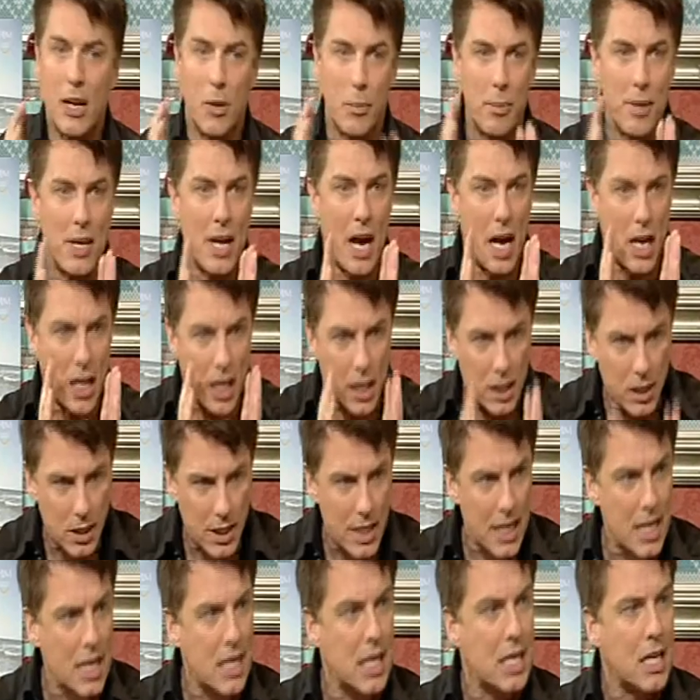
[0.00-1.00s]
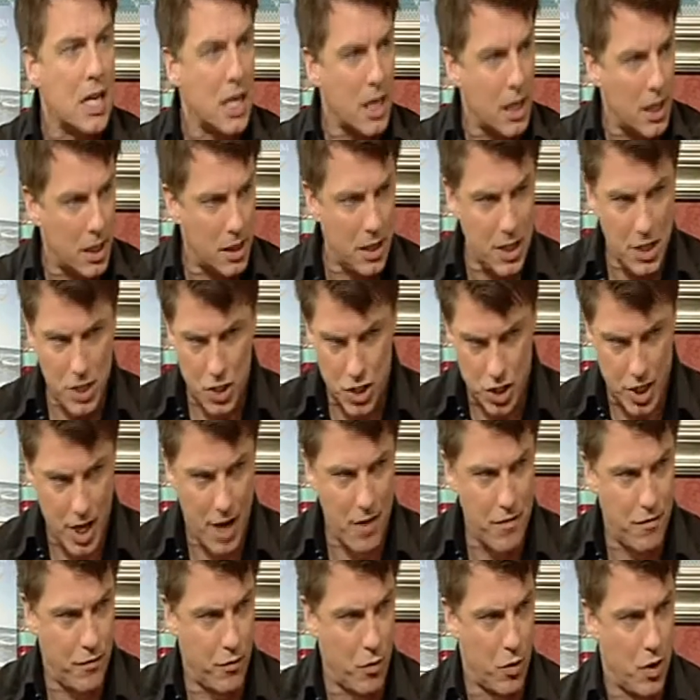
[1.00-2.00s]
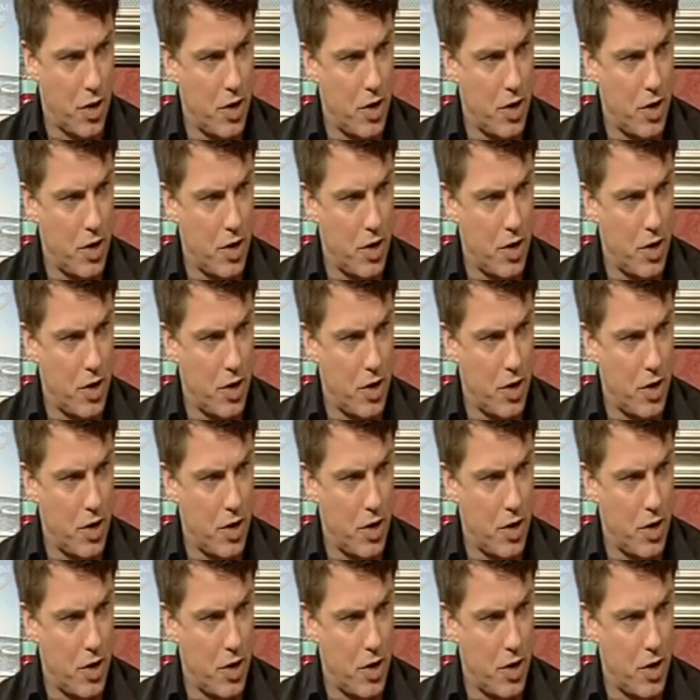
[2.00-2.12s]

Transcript: It'll be a clean shave for you.